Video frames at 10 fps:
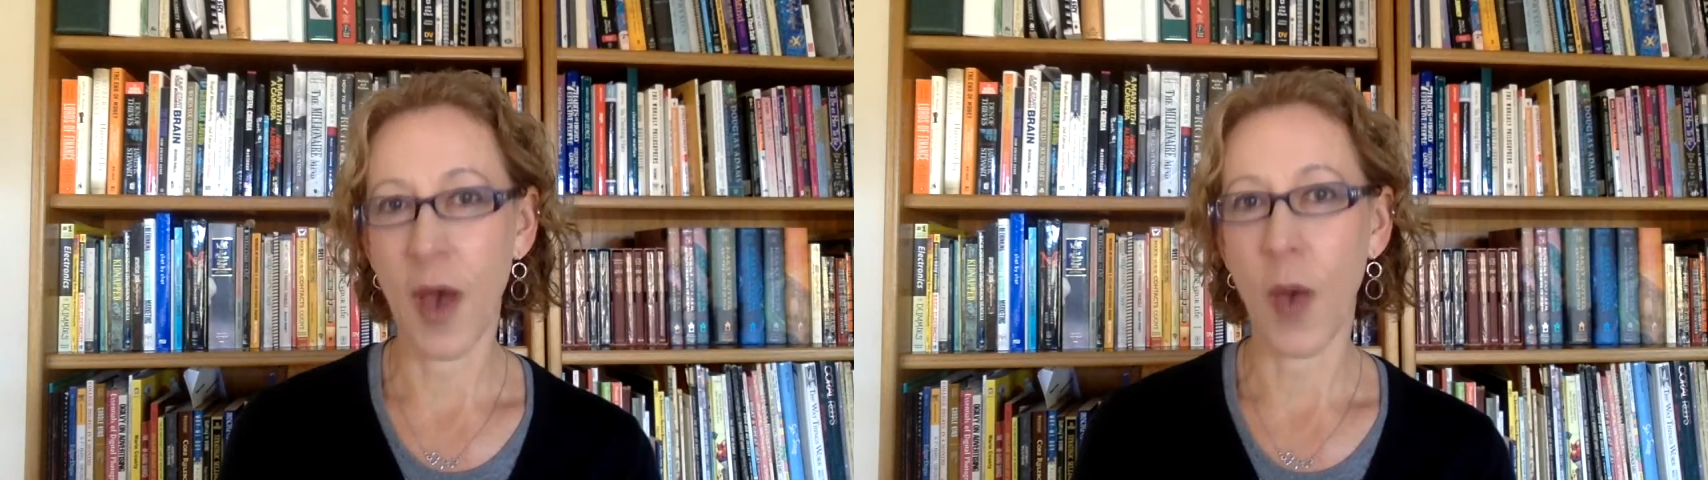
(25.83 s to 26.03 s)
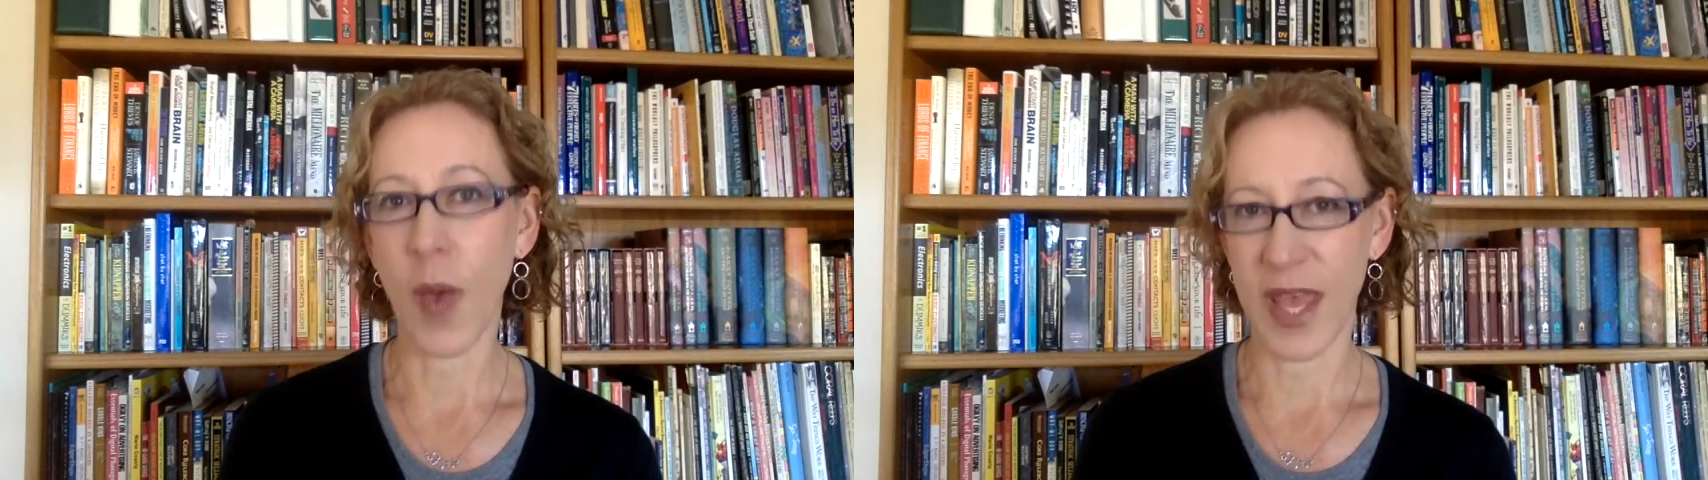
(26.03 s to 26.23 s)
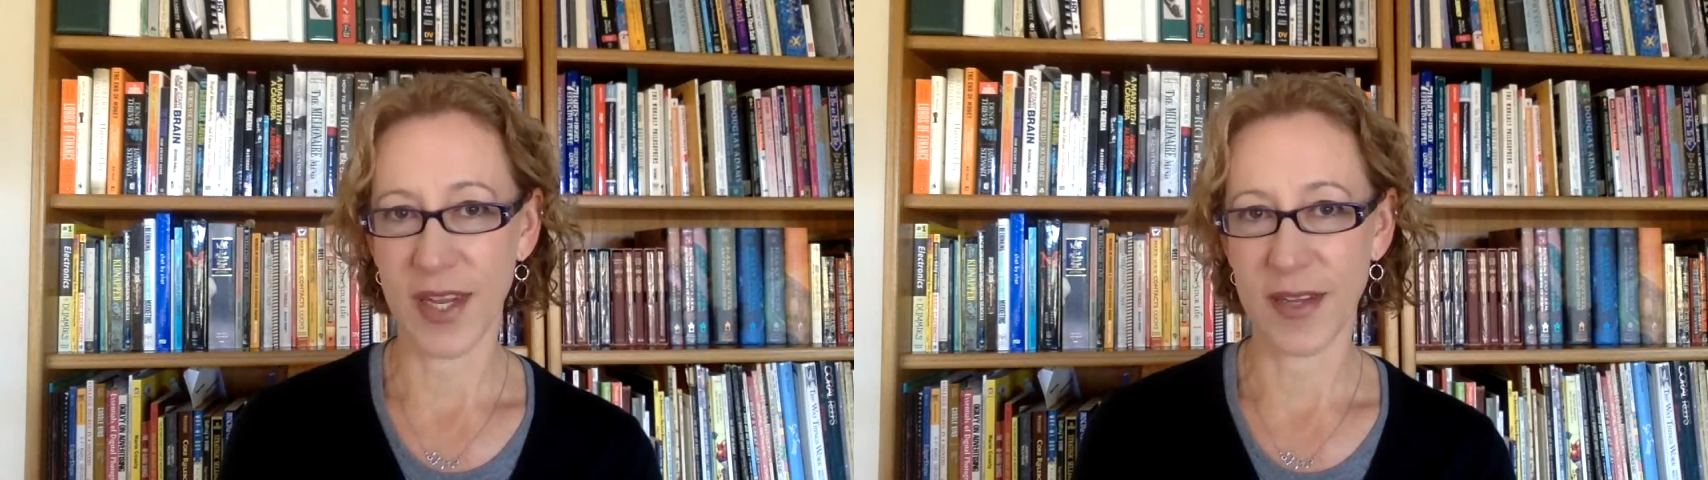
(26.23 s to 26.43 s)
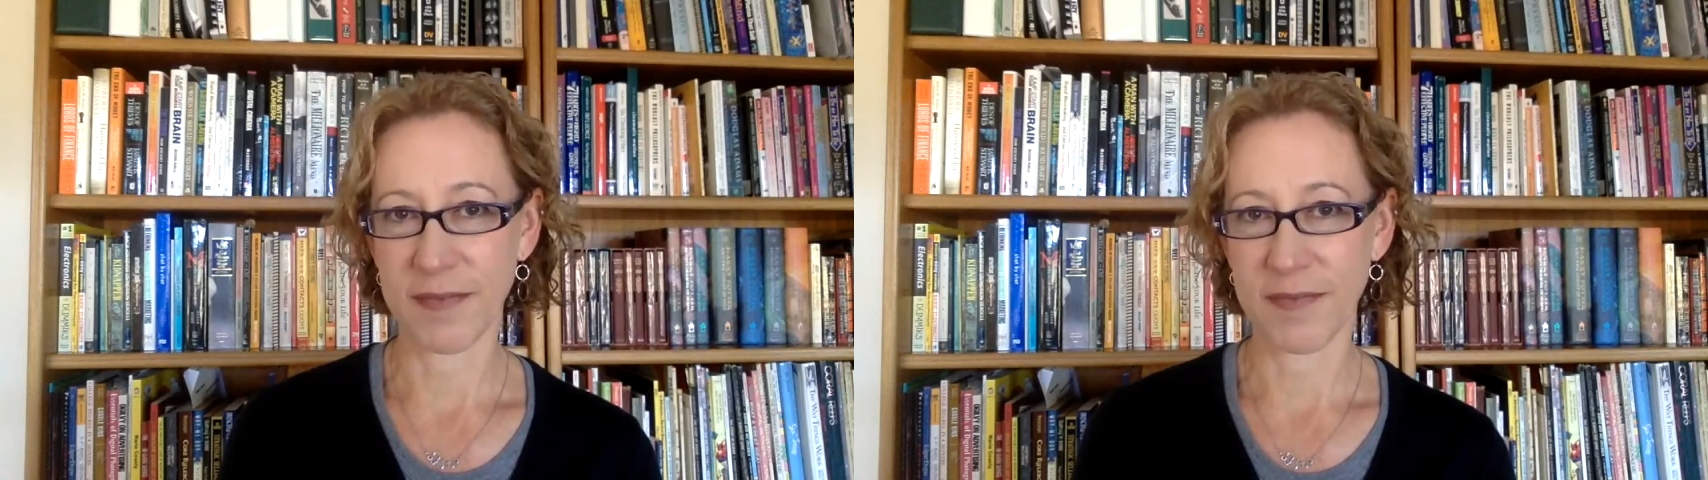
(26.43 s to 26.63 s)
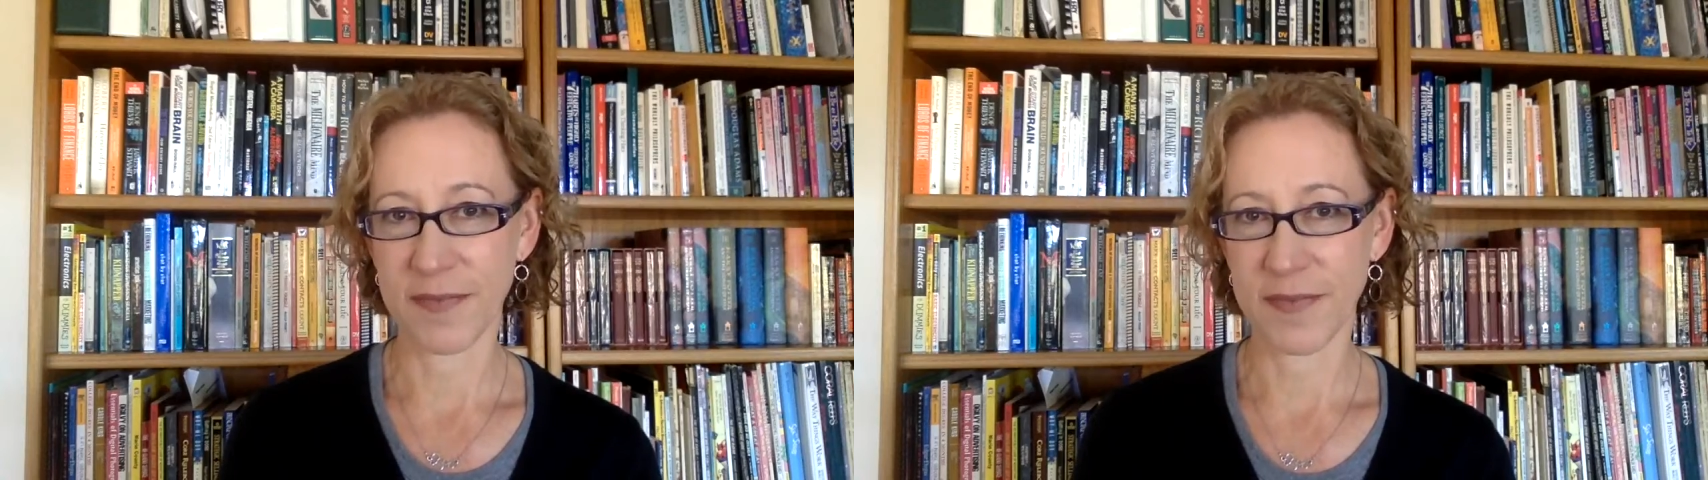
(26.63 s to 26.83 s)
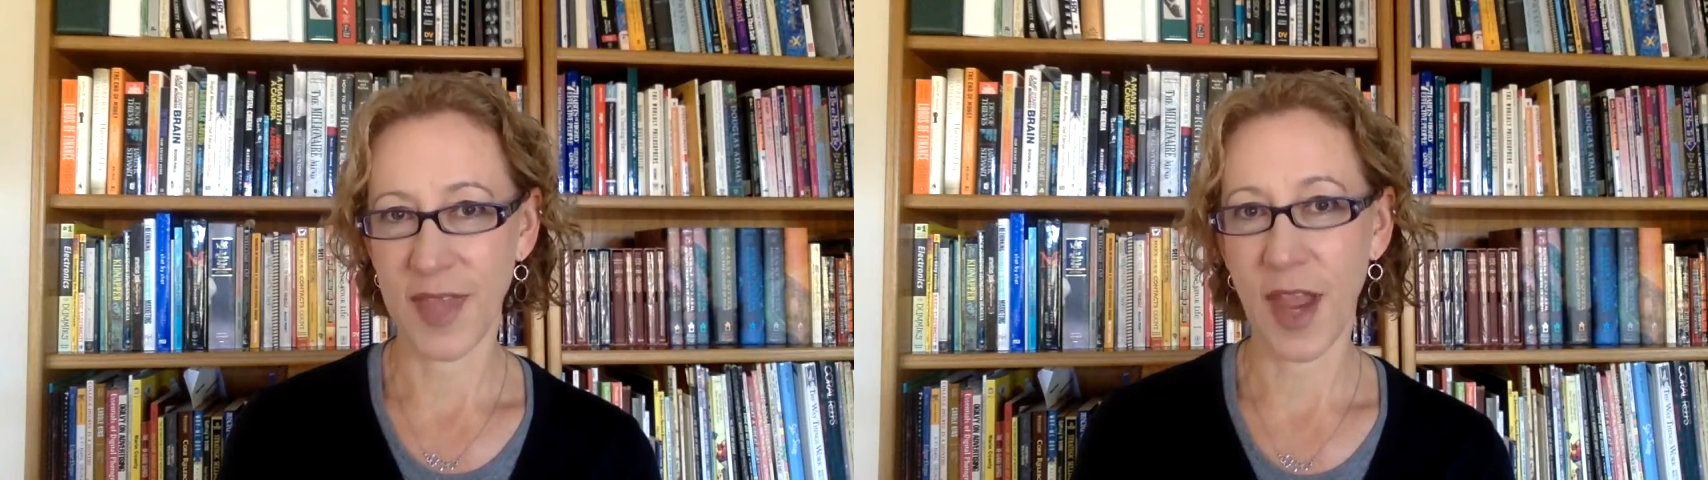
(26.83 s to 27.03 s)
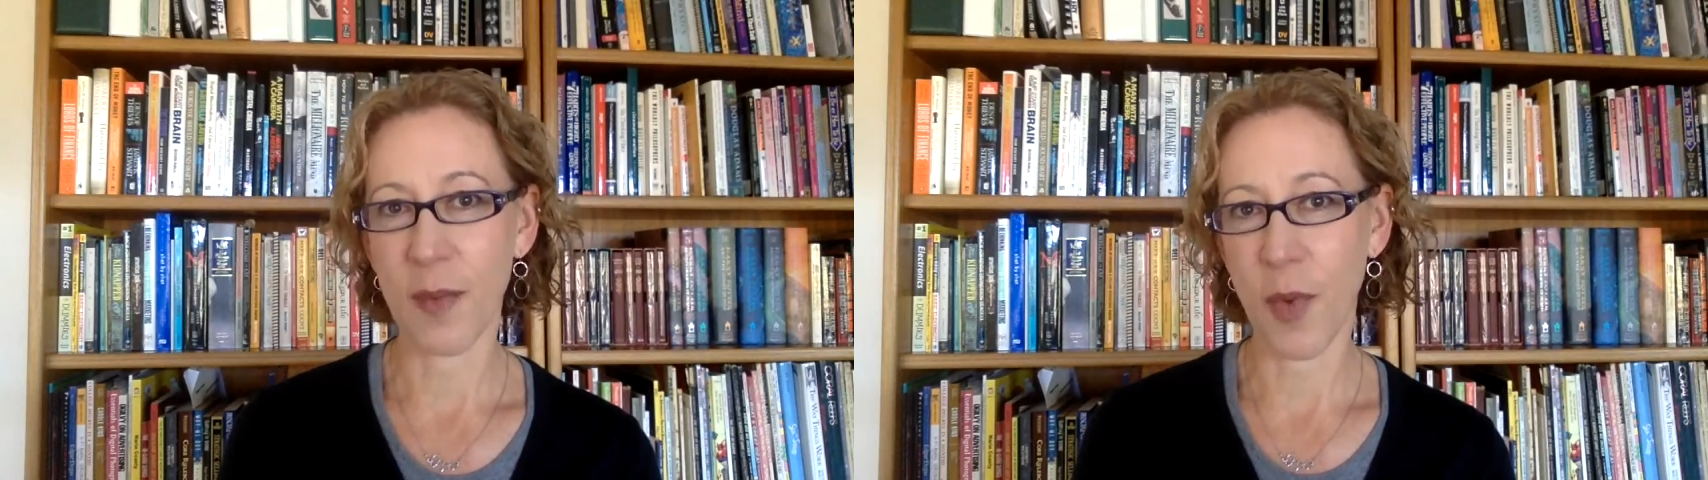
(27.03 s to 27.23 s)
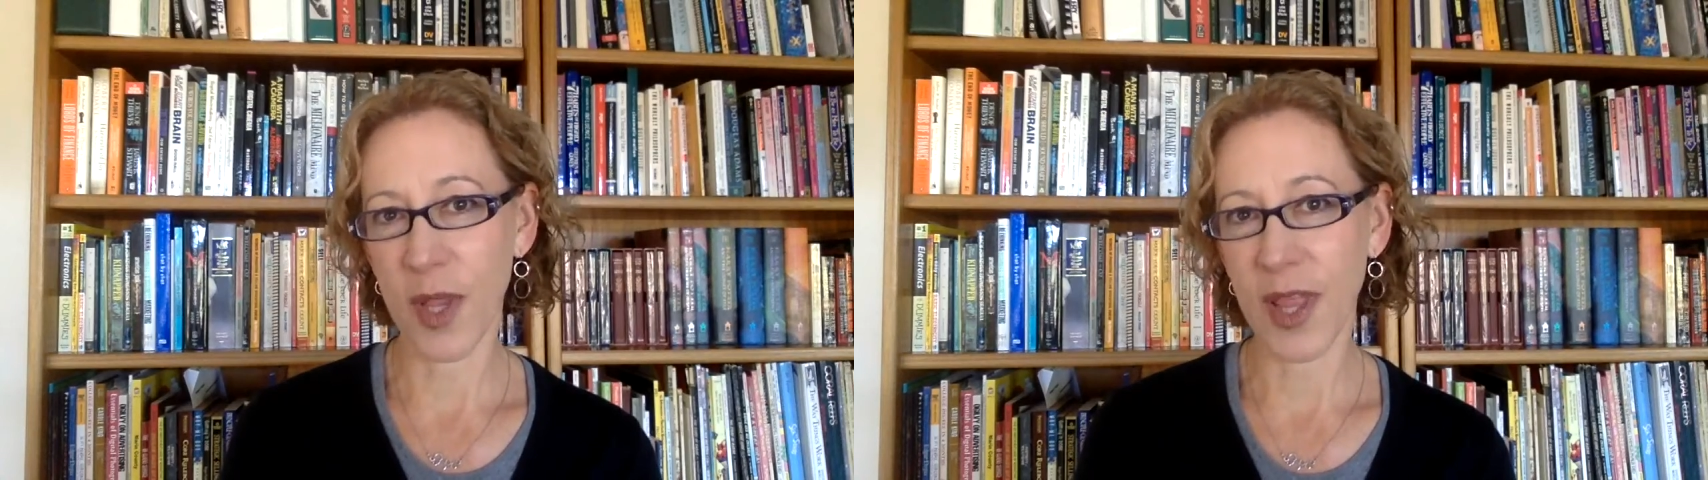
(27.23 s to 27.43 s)
win. You are
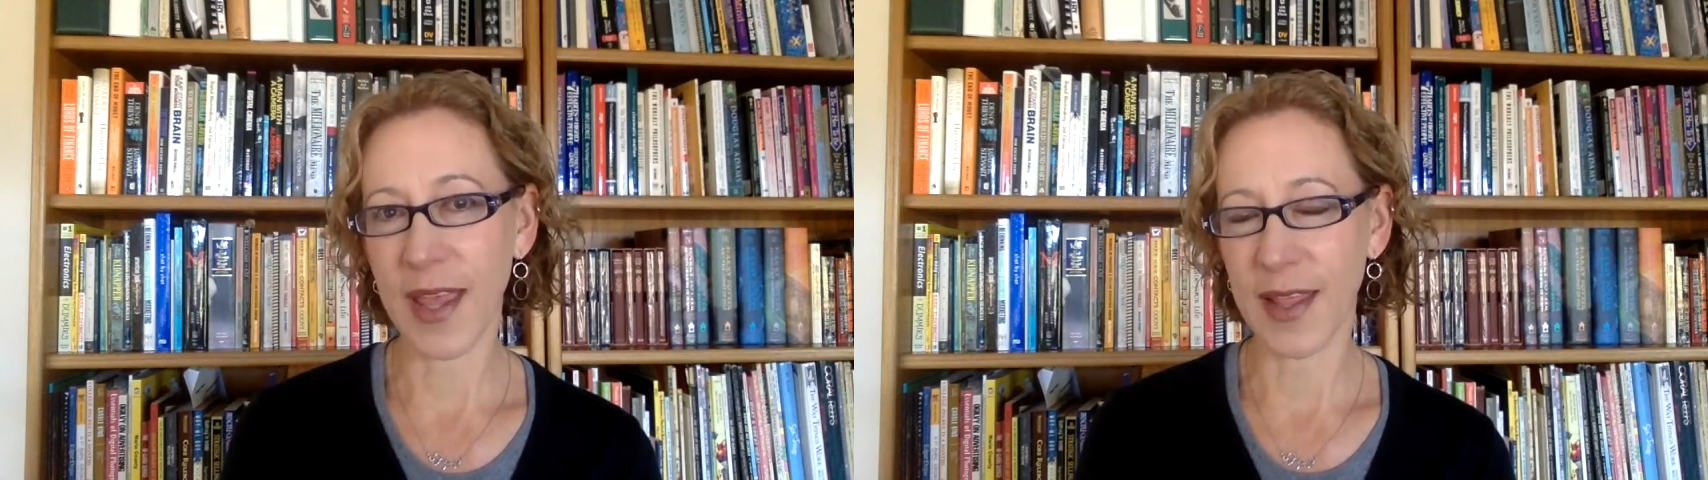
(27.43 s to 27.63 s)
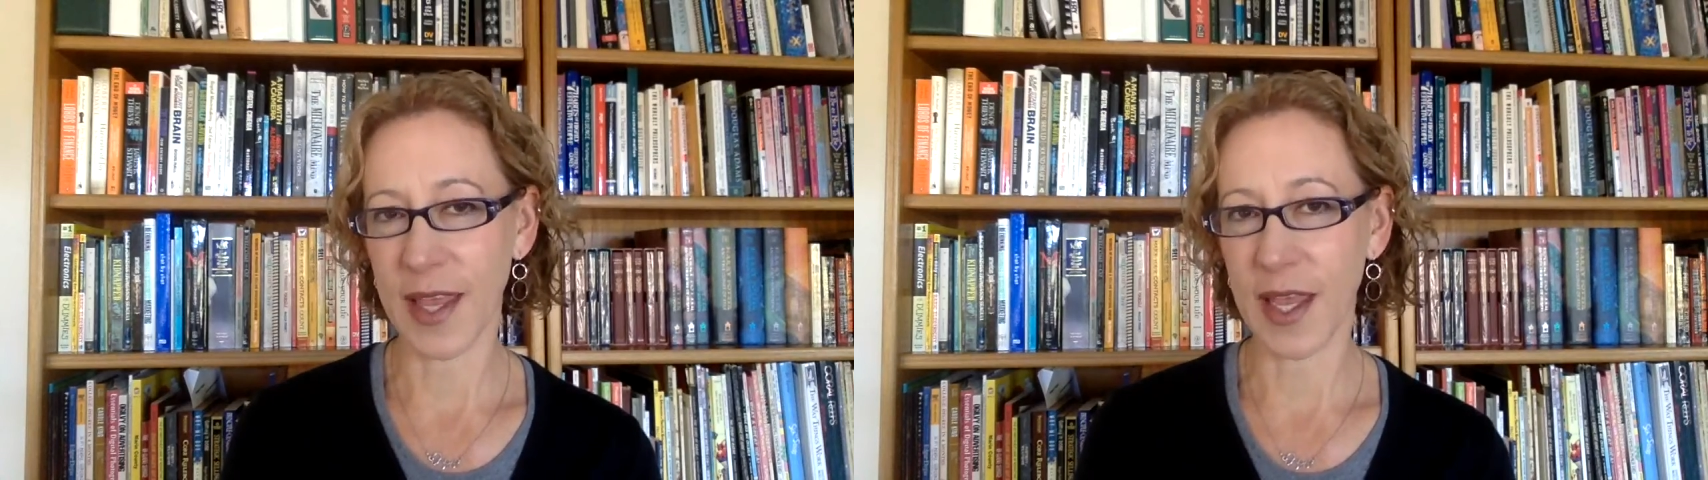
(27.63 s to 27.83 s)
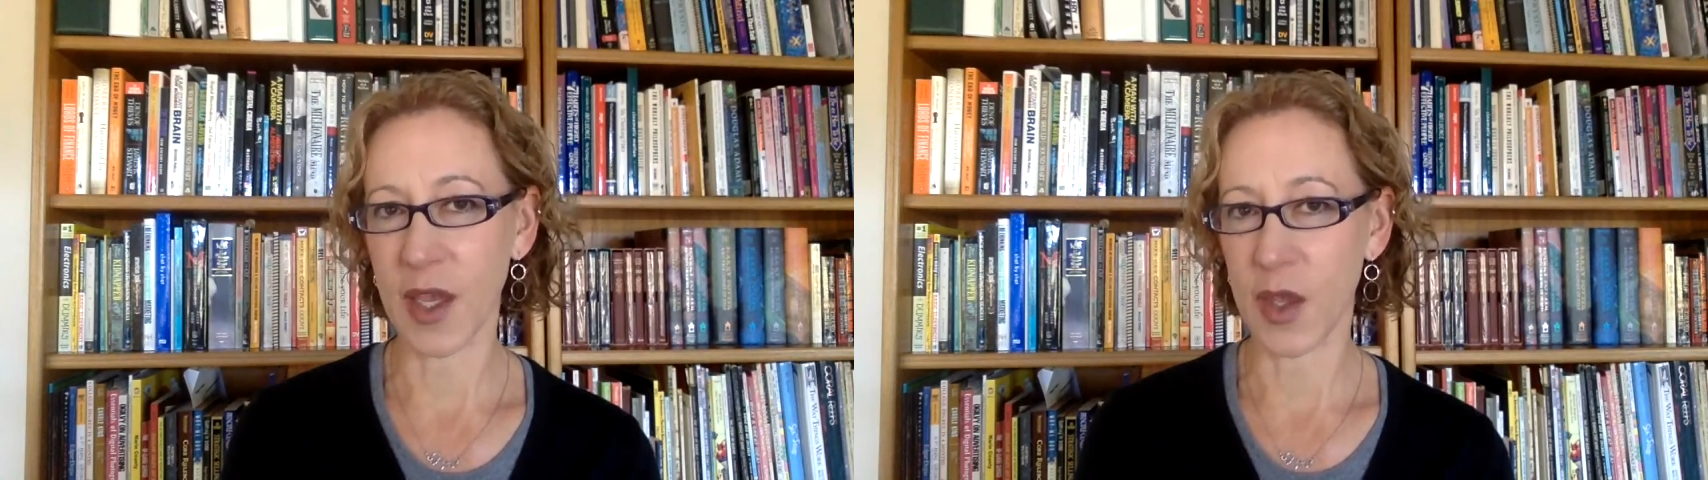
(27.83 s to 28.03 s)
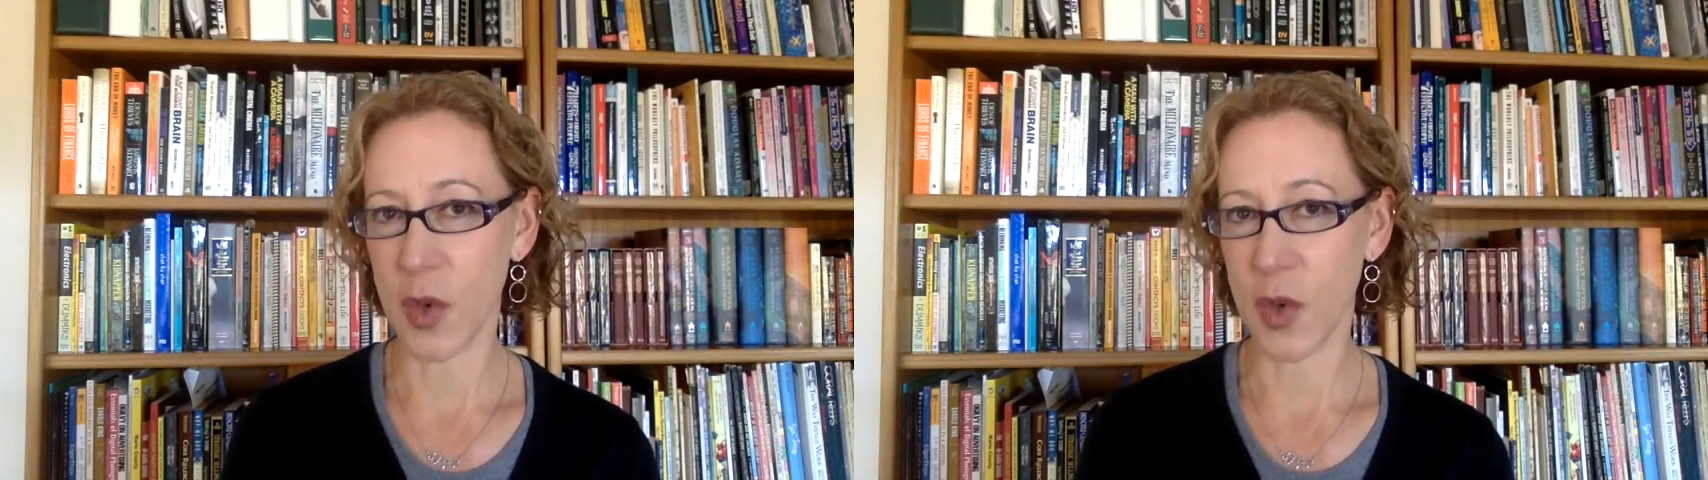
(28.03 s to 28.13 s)
more likely